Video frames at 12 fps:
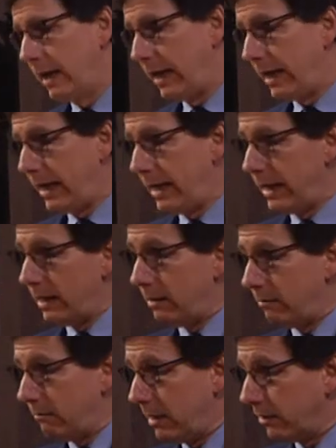
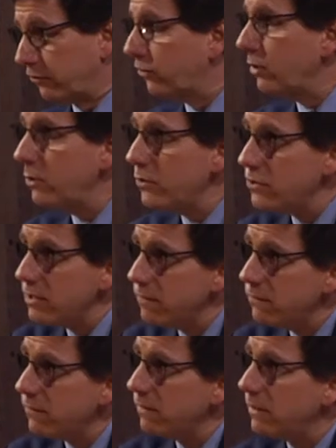a
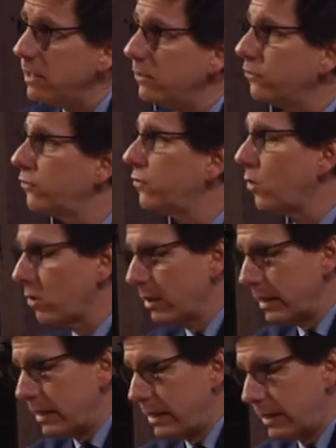exclusive,
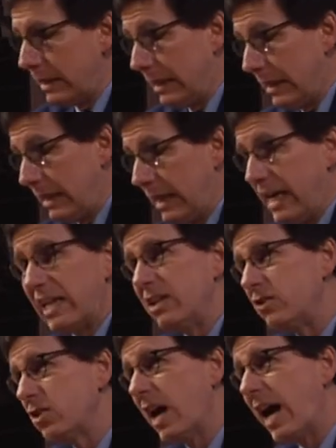historic, an
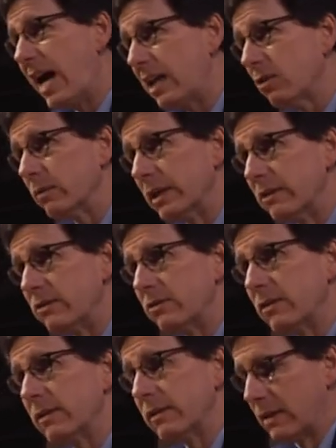
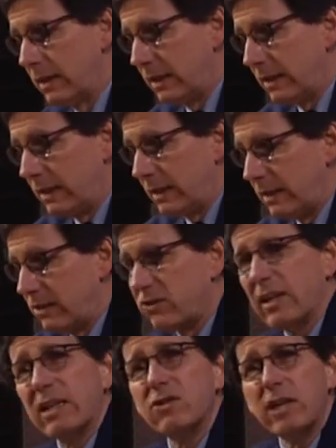intolerant,
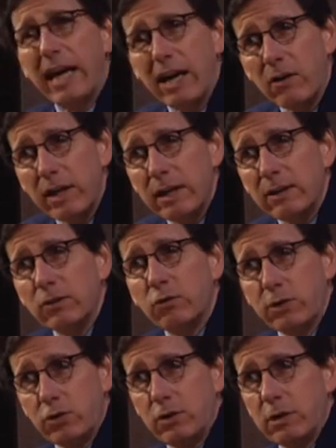sectarian
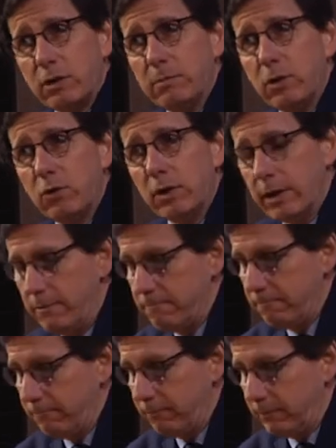Christian community
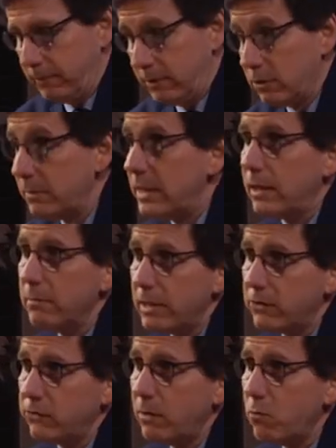to
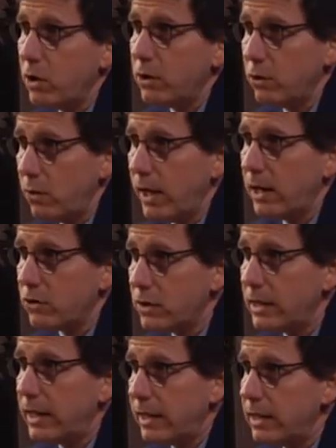becoming someone who
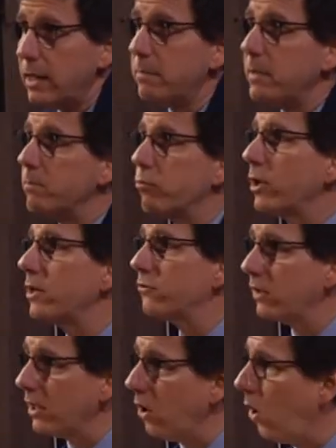actually ended up embracing